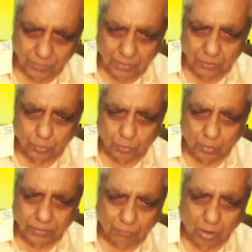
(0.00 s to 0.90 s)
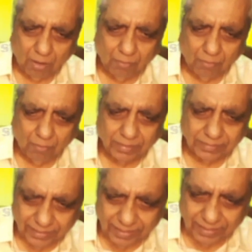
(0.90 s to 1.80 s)
24 hours it
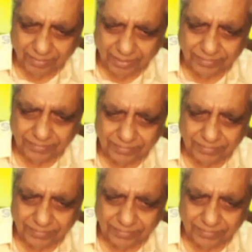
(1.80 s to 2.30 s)
again rises.